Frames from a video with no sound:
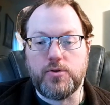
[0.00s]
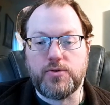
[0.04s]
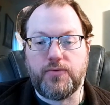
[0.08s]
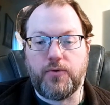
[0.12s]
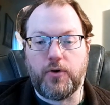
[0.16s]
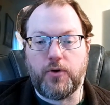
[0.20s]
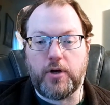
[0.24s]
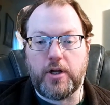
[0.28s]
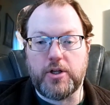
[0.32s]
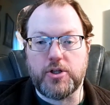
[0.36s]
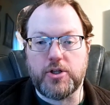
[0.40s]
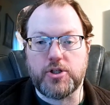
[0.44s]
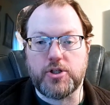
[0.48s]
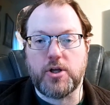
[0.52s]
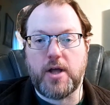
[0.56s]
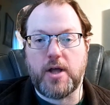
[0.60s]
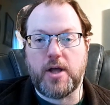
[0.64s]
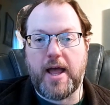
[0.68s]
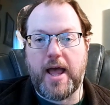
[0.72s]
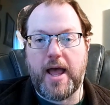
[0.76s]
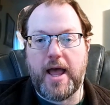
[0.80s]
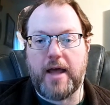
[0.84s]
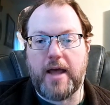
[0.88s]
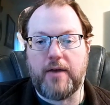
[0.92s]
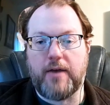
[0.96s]
footage
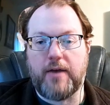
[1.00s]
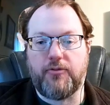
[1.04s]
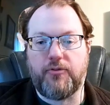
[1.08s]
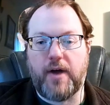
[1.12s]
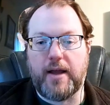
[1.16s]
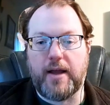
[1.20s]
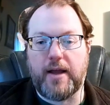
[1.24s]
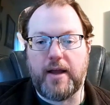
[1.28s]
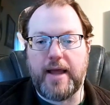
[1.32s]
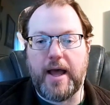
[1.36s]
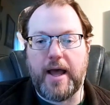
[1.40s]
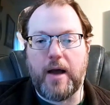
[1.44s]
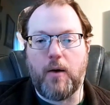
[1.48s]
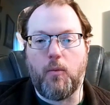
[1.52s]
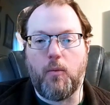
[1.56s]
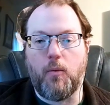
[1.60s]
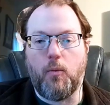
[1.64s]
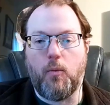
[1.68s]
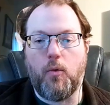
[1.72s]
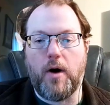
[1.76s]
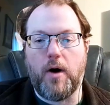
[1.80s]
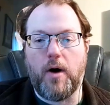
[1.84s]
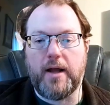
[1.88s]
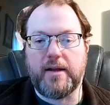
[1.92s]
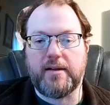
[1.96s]
and find out
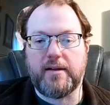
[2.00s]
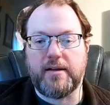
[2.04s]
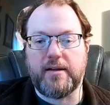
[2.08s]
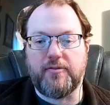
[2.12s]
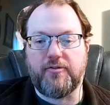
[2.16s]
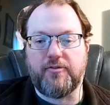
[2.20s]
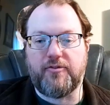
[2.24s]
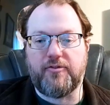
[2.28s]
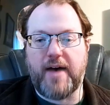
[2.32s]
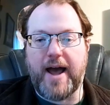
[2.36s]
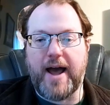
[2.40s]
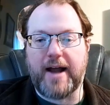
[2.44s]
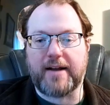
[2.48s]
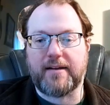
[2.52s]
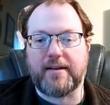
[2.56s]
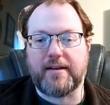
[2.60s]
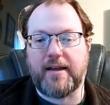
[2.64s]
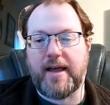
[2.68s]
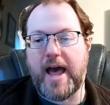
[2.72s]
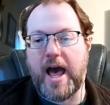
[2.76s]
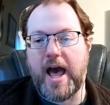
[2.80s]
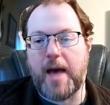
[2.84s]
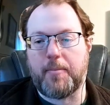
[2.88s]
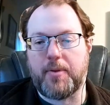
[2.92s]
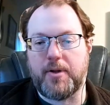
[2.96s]
what, in fact,
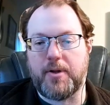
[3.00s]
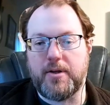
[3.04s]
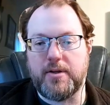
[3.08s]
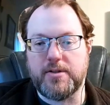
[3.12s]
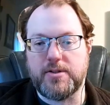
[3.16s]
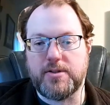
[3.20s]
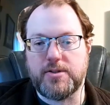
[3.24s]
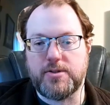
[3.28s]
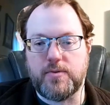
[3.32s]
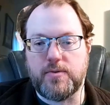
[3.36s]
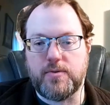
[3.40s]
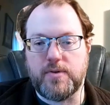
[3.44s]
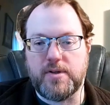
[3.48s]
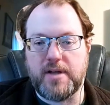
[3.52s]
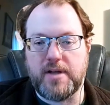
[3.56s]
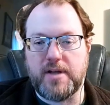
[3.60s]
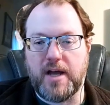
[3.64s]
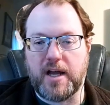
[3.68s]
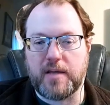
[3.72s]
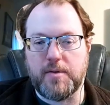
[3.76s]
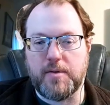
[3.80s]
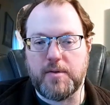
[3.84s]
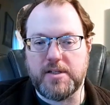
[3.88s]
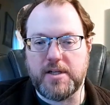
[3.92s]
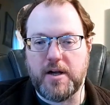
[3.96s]
happened to the
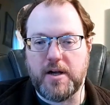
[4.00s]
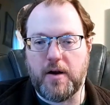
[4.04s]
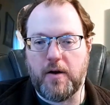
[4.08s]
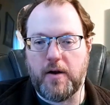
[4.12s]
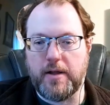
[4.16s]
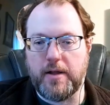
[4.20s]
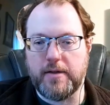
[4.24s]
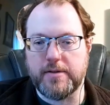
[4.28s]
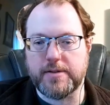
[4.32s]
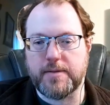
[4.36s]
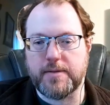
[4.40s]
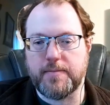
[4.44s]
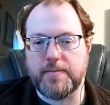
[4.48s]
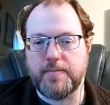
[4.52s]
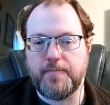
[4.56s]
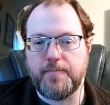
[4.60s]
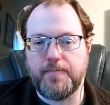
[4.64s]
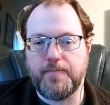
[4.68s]
documentarians.